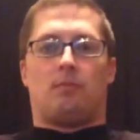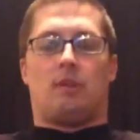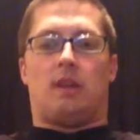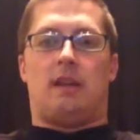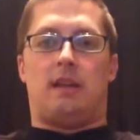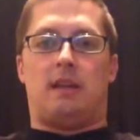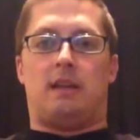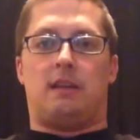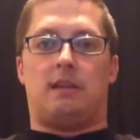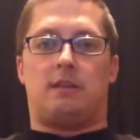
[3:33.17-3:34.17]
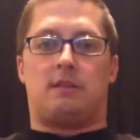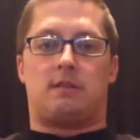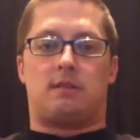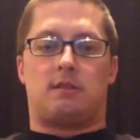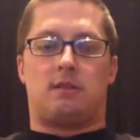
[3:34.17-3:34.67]

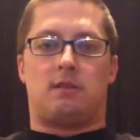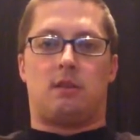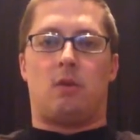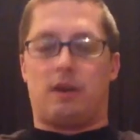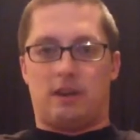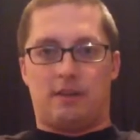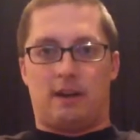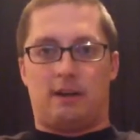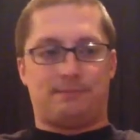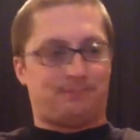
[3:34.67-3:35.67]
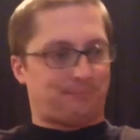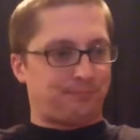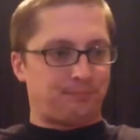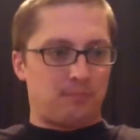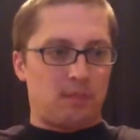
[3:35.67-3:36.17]
he's going in there.
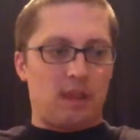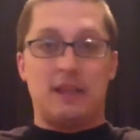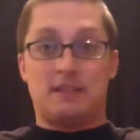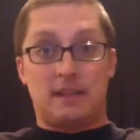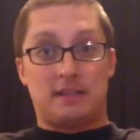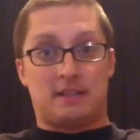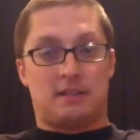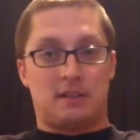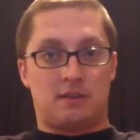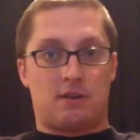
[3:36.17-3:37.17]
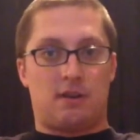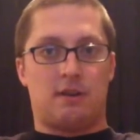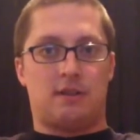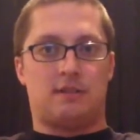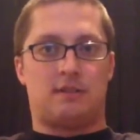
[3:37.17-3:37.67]
He sees his sister
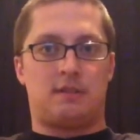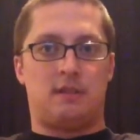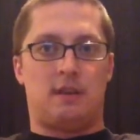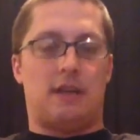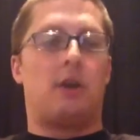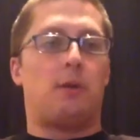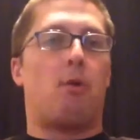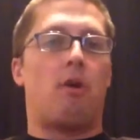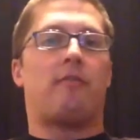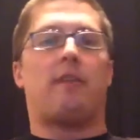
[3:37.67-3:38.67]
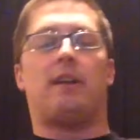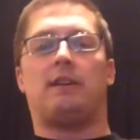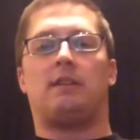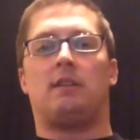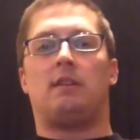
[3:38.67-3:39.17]
and her
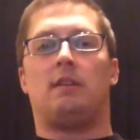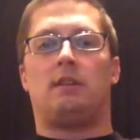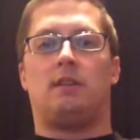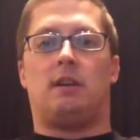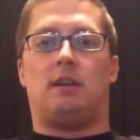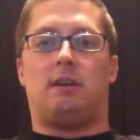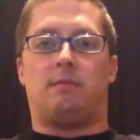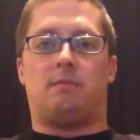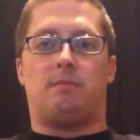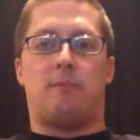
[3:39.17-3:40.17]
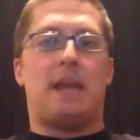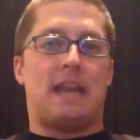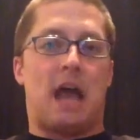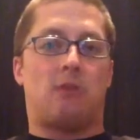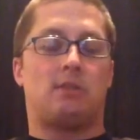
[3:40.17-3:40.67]
boyfriend
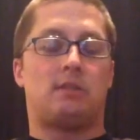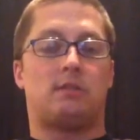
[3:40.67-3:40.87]
making out.